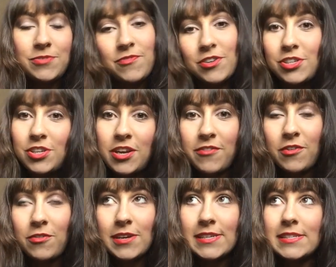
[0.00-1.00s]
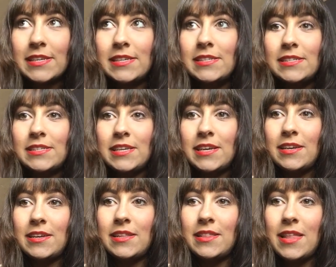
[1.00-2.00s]
for two different reasons
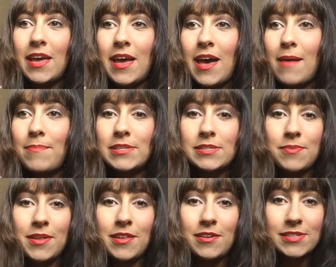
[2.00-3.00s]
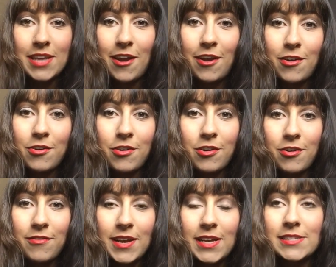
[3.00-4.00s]
and that happens when they're scared or
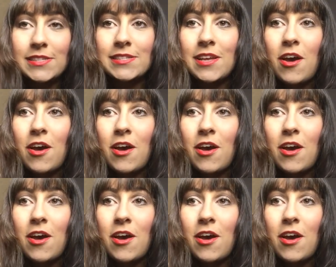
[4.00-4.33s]
nervous